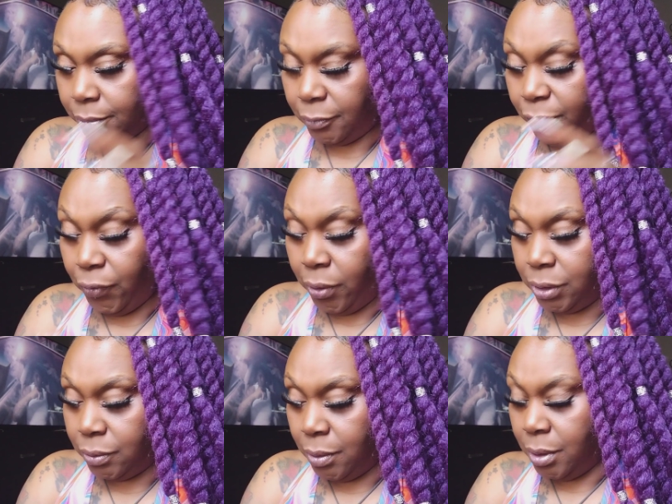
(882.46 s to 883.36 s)

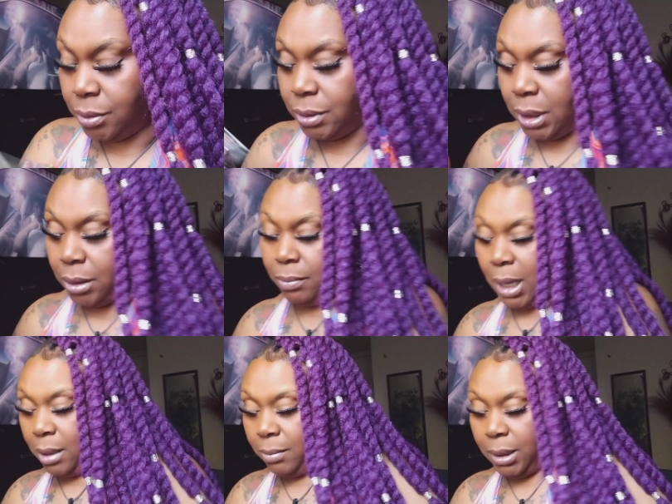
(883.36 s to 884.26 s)
Four swords is on the
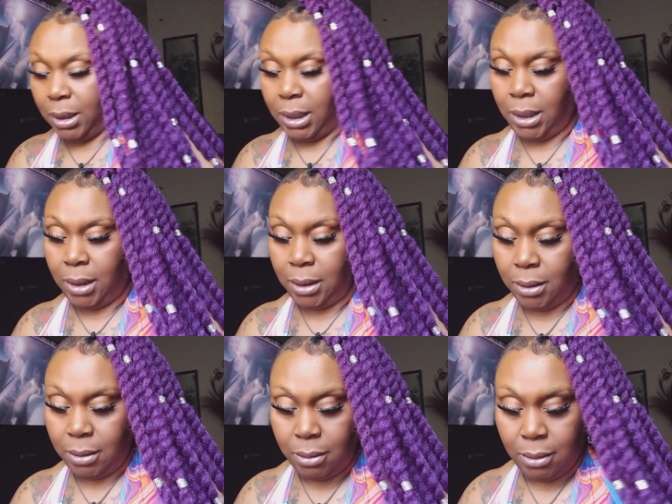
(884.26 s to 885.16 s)
bottom of the deck.
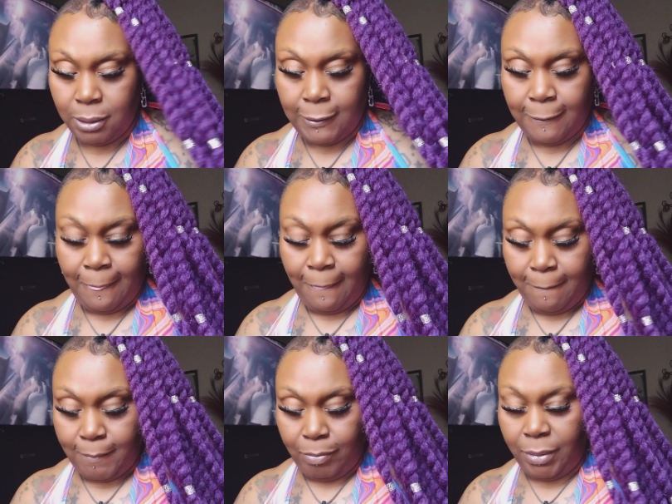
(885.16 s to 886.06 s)

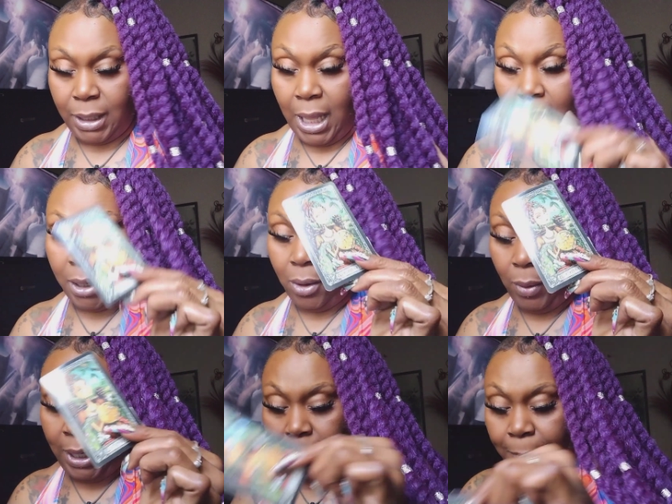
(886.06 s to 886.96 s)
Yeah, the
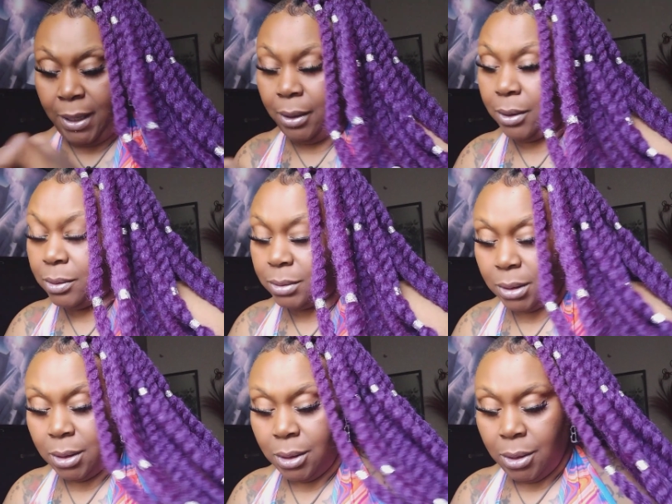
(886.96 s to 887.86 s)
queen of pentacles.
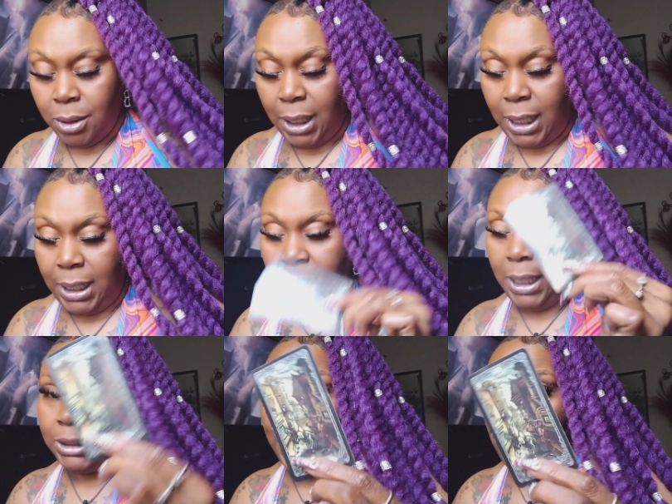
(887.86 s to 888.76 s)
And then
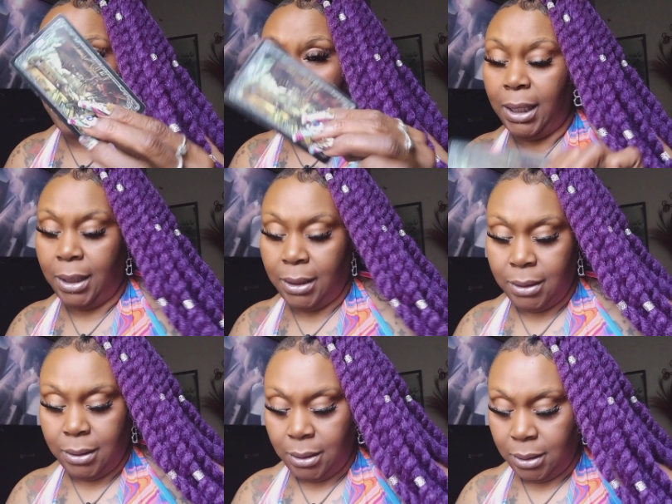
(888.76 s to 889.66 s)
the chariot.
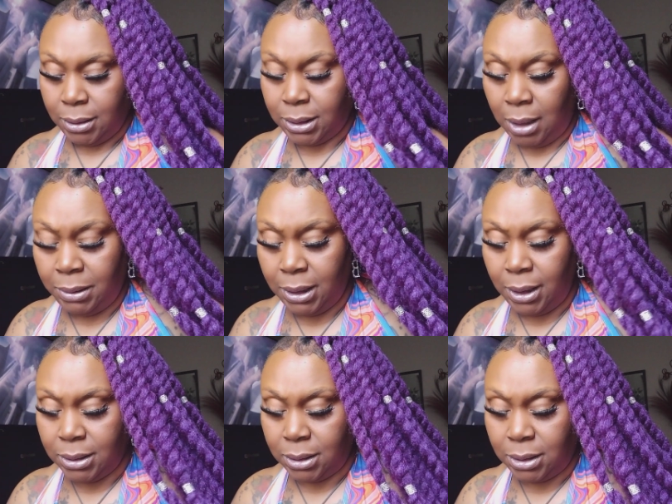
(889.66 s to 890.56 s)
Something
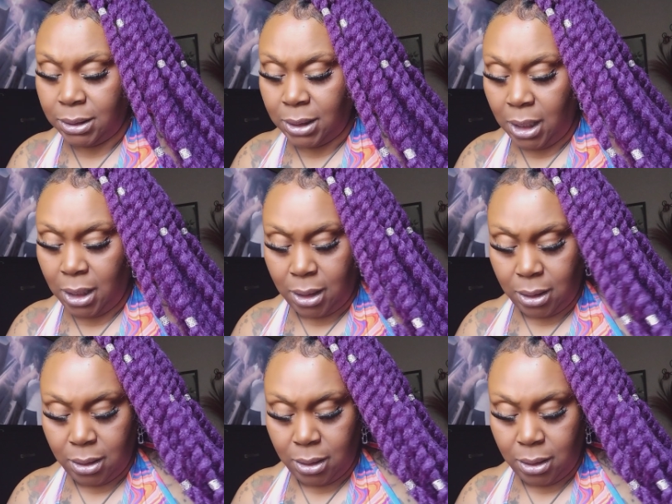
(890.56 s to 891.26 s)
is stuck.